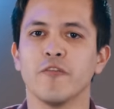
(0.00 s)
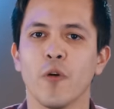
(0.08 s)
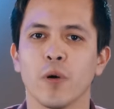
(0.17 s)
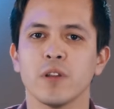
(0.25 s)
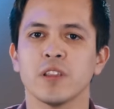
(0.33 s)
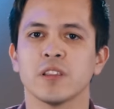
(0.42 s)

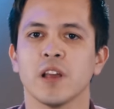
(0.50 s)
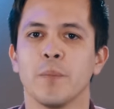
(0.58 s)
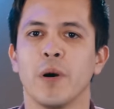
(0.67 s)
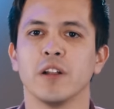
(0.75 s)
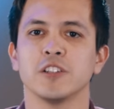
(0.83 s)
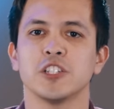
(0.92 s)
forth
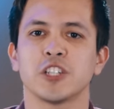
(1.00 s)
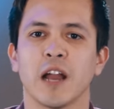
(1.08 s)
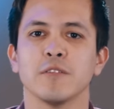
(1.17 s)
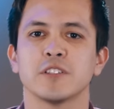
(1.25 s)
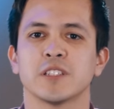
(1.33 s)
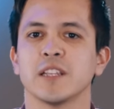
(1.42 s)
upon
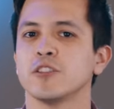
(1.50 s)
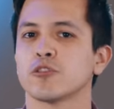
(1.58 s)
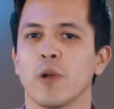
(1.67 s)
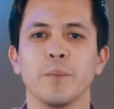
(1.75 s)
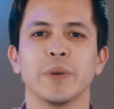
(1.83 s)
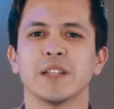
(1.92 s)
shouts and
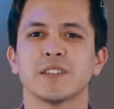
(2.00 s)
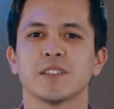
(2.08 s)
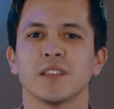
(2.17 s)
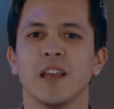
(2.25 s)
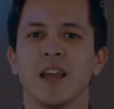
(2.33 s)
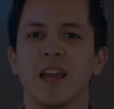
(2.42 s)
trumpets,